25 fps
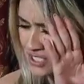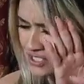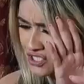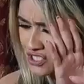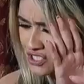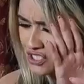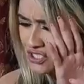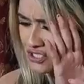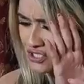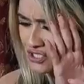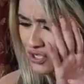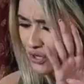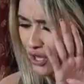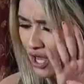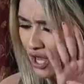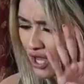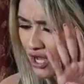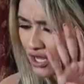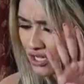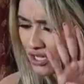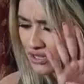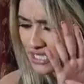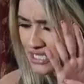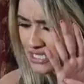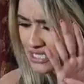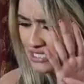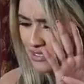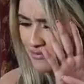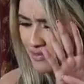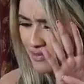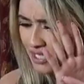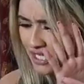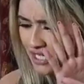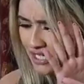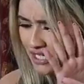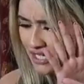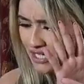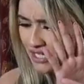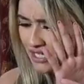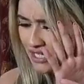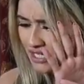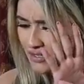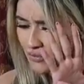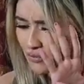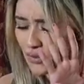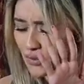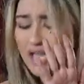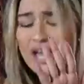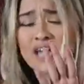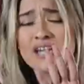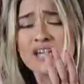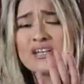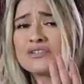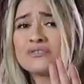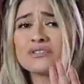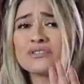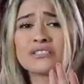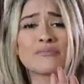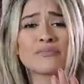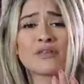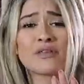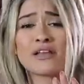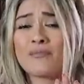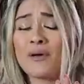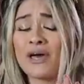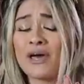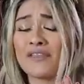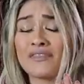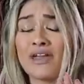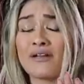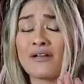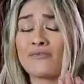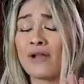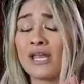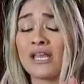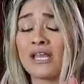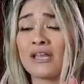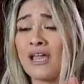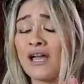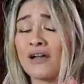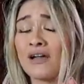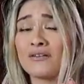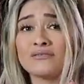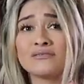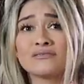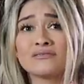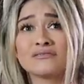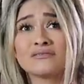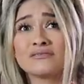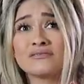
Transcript: it's just so long. Listen to me. We gotta do something about that right now.